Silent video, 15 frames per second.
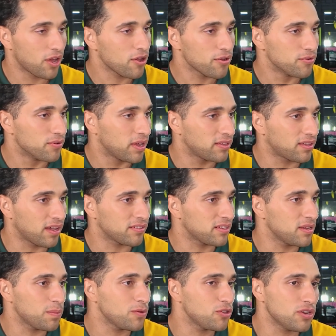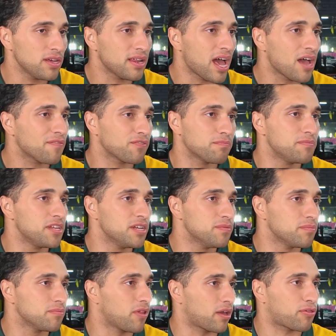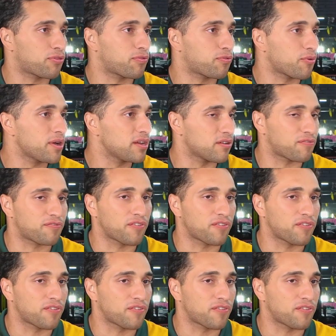No, he doesn't. You need to have a minimum like 3 to